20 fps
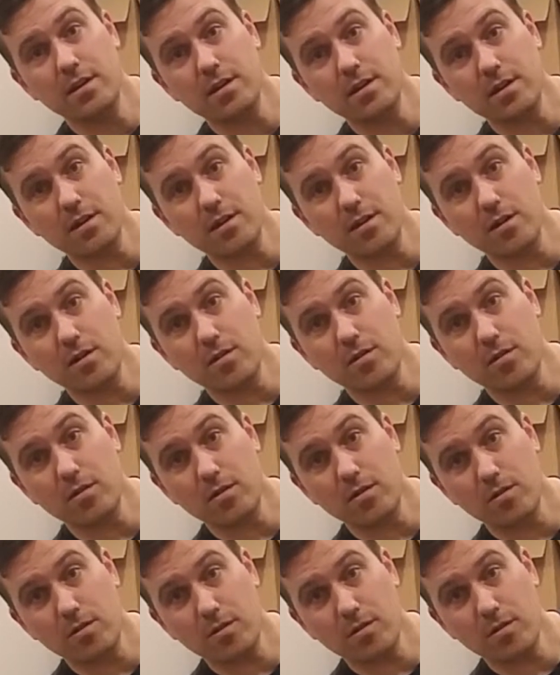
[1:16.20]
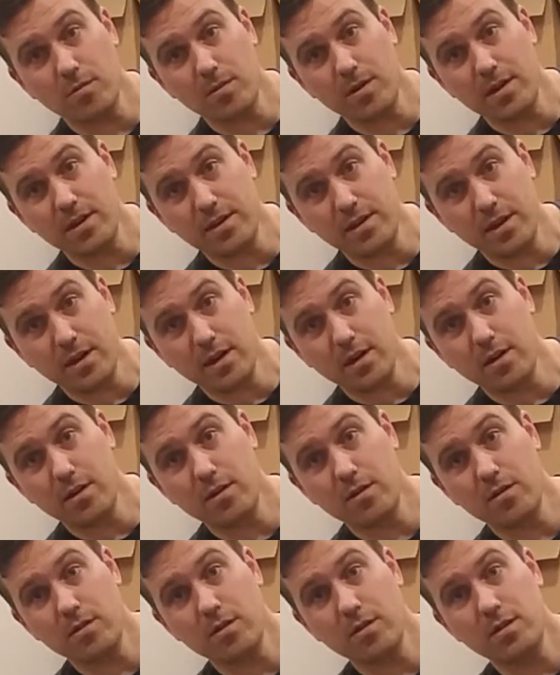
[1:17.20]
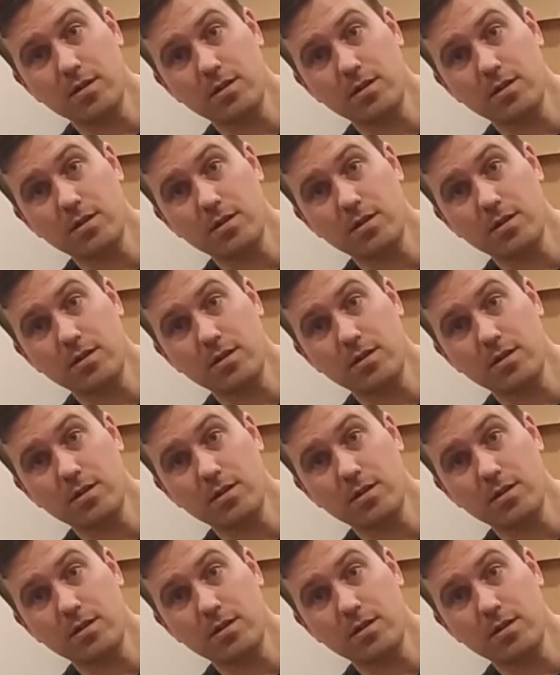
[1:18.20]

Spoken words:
You can go all the way down.